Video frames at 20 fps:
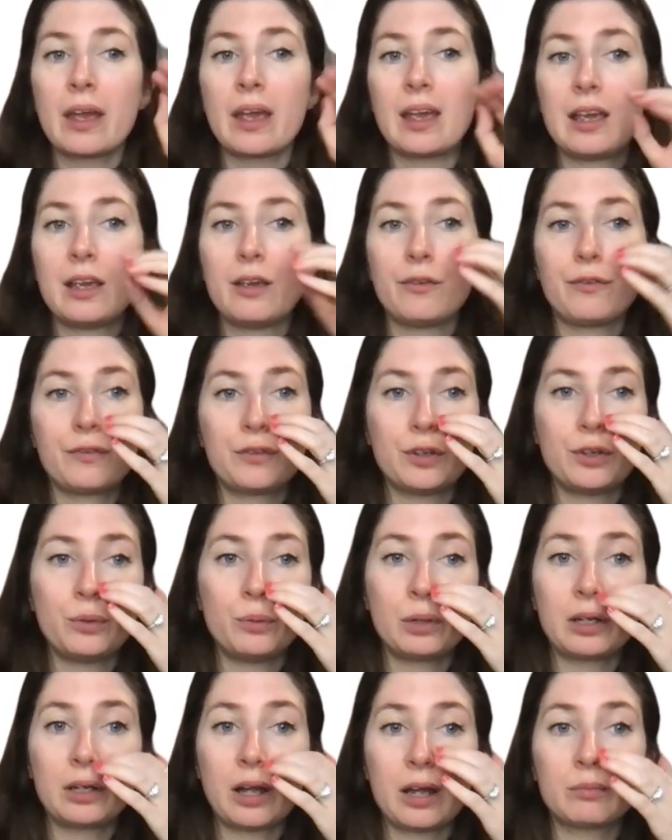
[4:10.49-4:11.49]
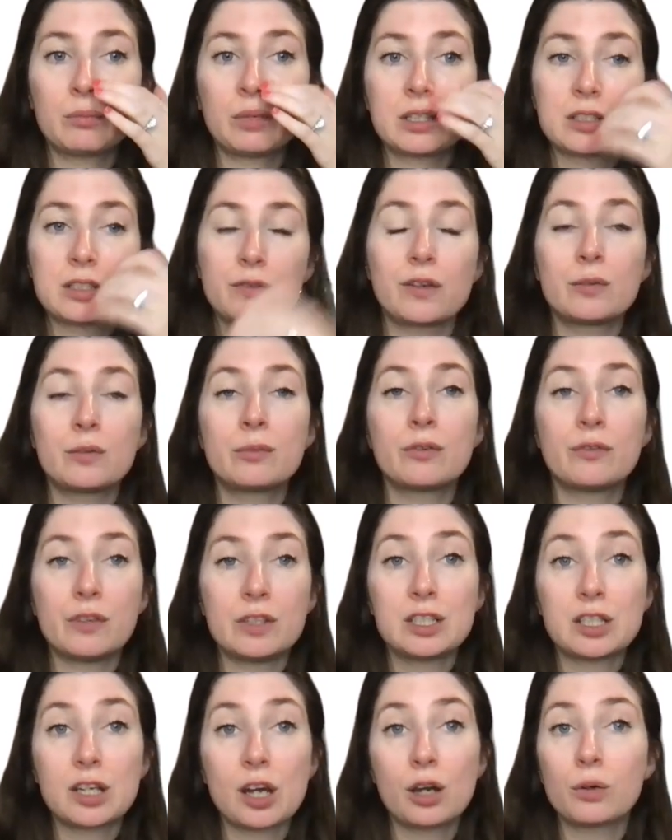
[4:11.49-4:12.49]
If you would like me to film a
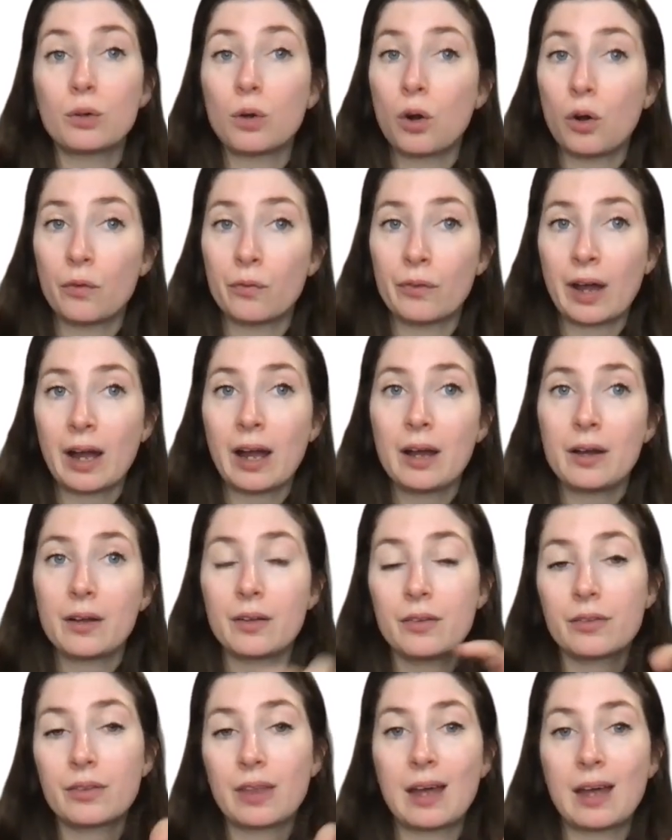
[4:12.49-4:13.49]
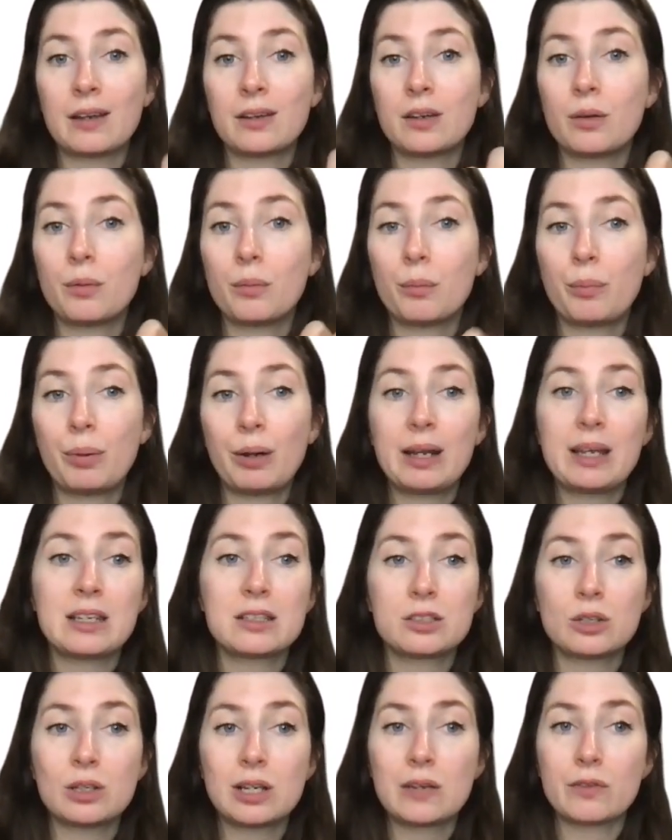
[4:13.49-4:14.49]
video on that, then please
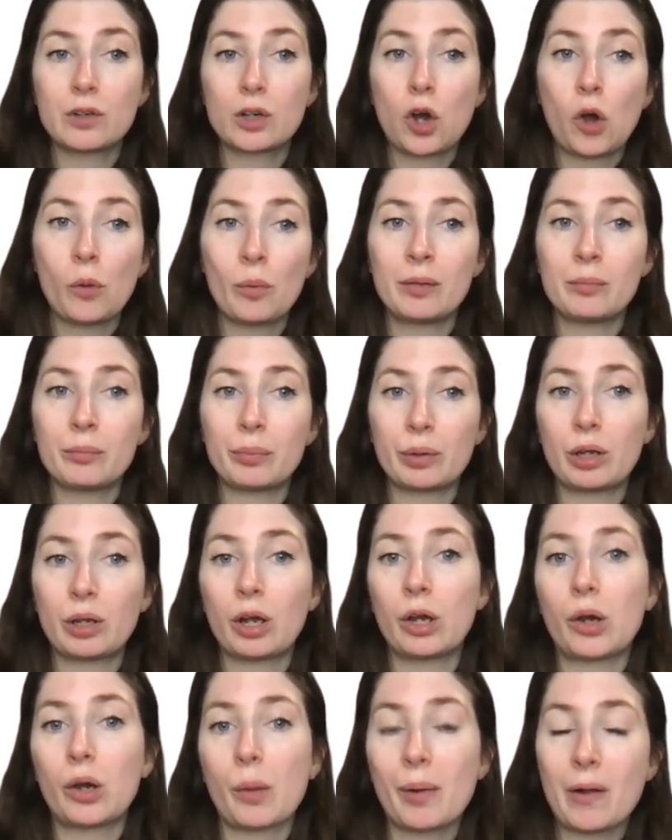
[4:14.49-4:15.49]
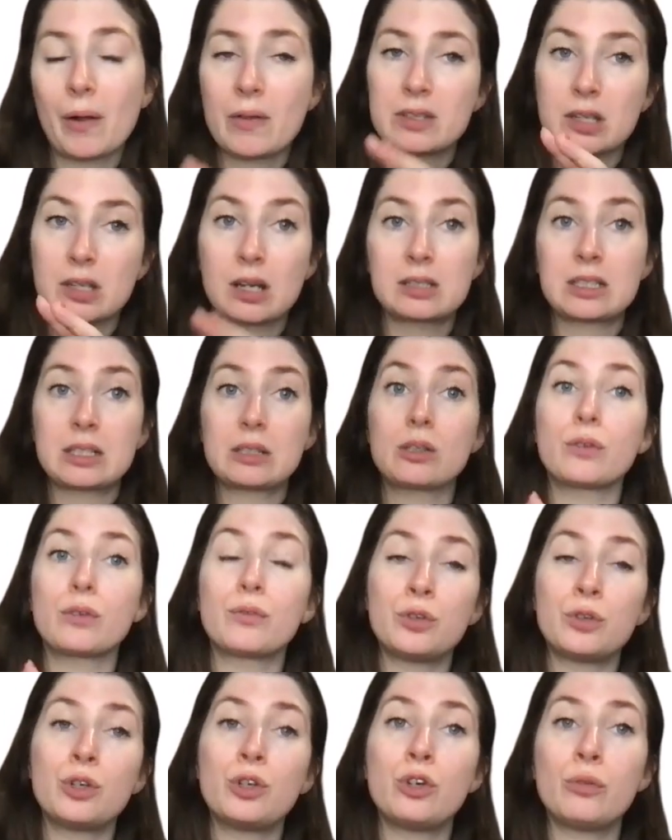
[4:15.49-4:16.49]
do leave a comment below about this idea of
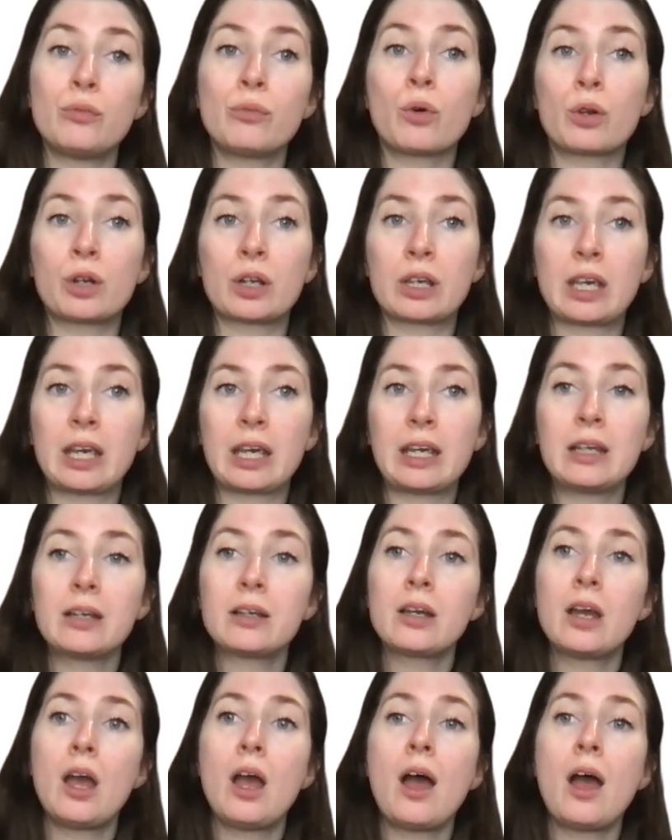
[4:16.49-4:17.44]
new monarchy.